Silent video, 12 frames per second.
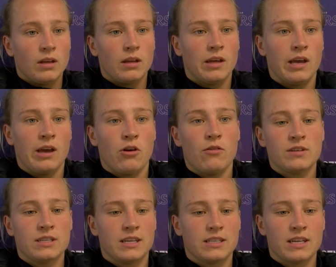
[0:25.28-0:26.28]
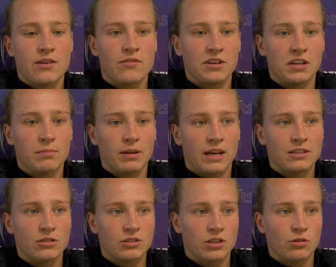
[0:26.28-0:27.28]
Yeah, obviously it's never in the plan
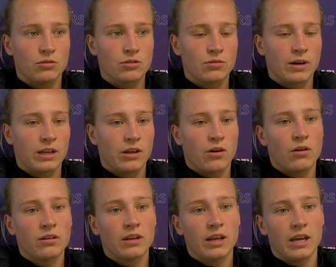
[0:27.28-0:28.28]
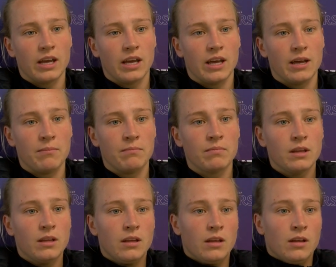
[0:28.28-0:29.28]
to lose a goal so early on. Um,
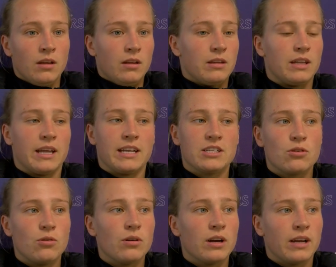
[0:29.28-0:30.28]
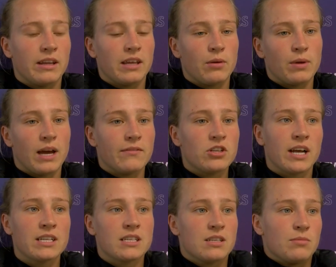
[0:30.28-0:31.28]
they then score, and I think we have
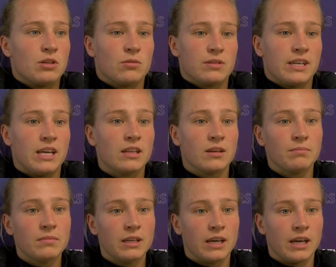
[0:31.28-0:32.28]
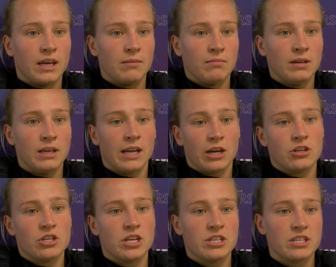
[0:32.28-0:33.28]
chances and we don't take them, um, and that could
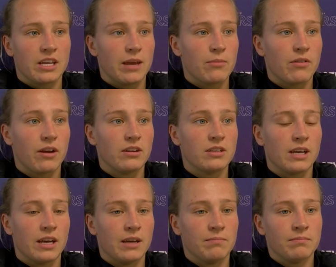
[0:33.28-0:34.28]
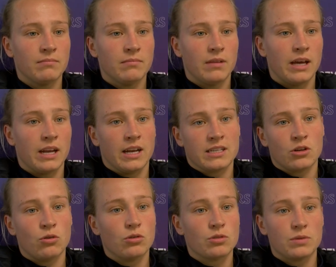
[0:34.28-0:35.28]
have changed the game around. Um, and then as
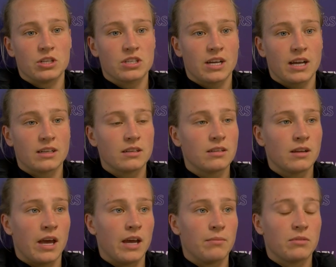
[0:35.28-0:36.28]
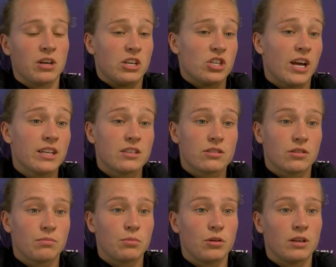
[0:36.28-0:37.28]
it goes, we just can't um, create chances
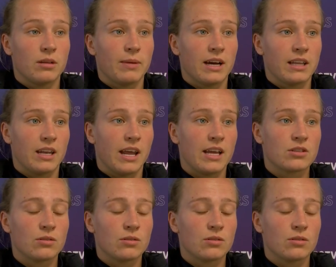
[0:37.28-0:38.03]
or put it in the back of the net.